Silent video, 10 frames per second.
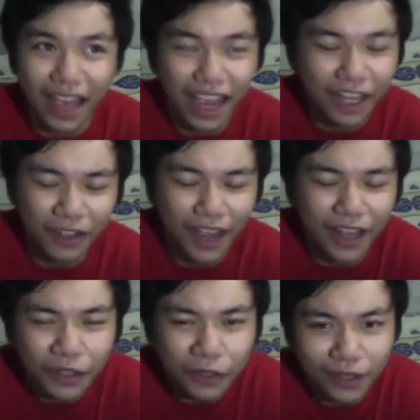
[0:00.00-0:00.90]
I don't
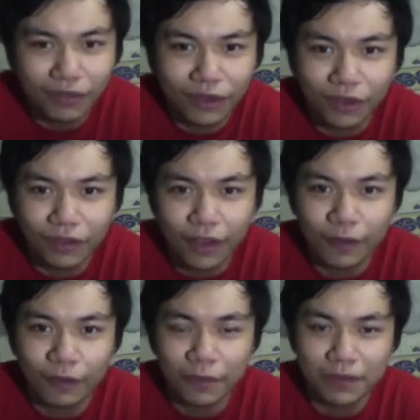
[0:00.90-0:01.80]
I don't even know if I
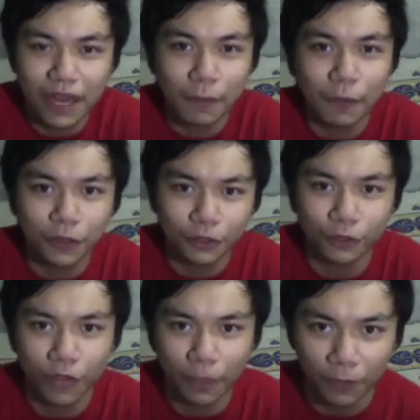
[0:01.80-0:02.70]
will be able to
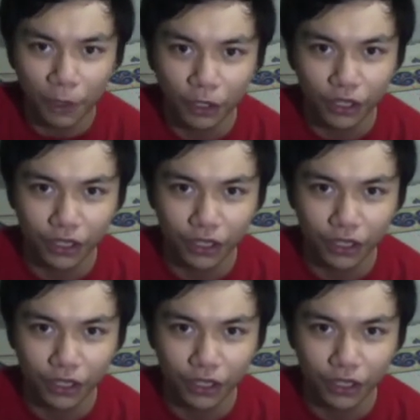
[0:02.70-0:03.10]
upload